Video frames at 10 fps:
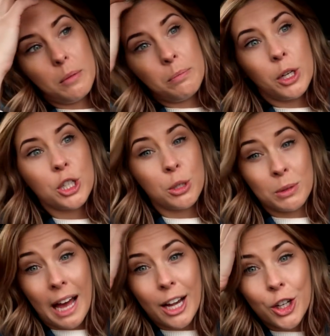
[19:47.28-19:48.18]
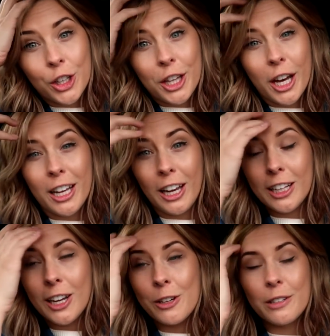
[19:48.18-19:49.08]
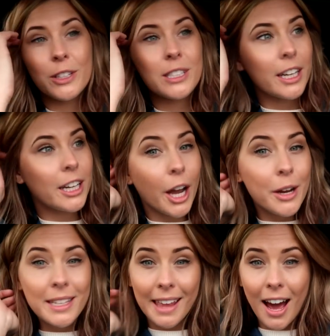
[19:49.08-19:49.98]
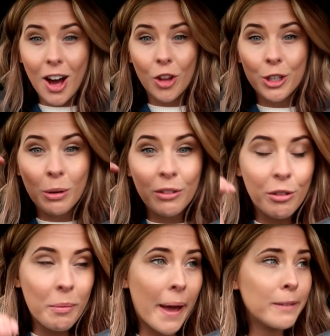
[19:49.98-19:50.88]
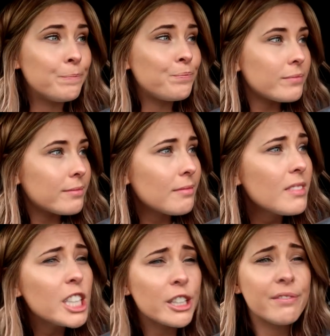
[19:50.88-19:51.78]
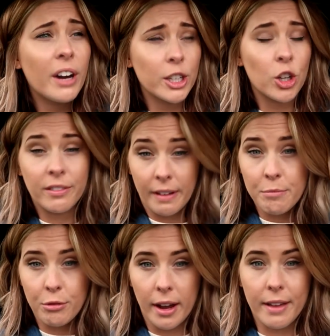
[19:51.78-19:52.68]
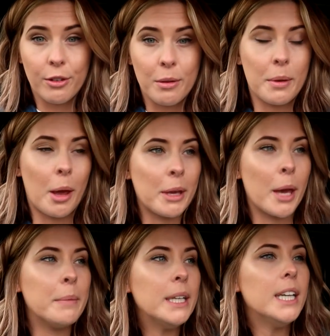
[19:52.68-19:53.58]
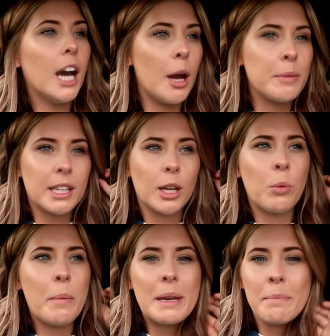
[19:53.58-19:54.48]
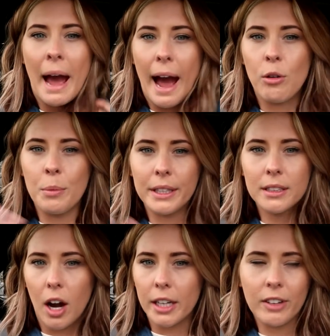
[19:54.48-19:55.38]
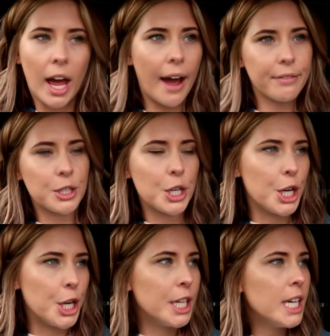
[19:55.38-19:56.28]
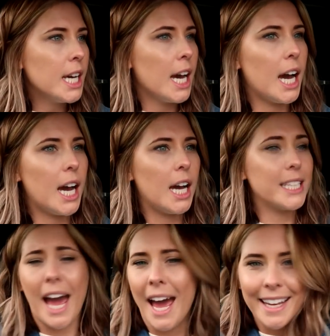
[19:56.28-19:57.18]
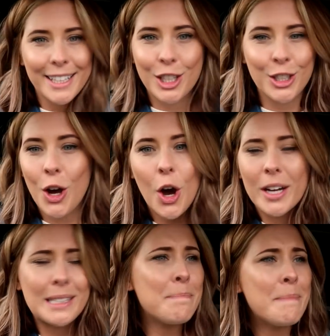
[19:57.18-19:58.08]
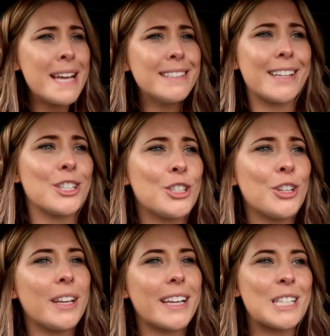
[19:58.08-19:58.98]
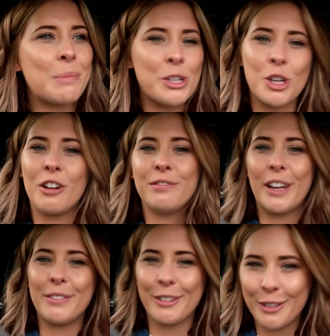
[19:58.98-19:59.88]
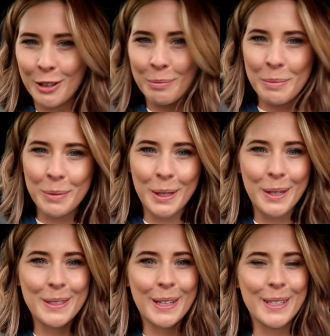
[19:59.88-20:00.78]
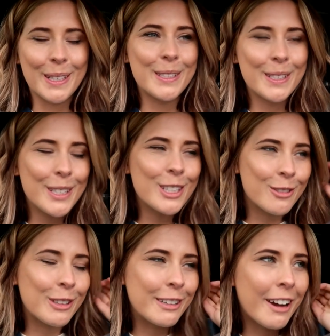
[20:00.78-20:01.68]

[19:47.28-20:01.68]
But she was that good that, like, load of us are going to go to that on the 12th of May. You can find it on Eventbrite if you're in Birmingham. It's like a women empowerment kind of like afternoon. Yeah, it's just, oh, it's amazing. And she's done like a special offer for all the Bumble users. It's just really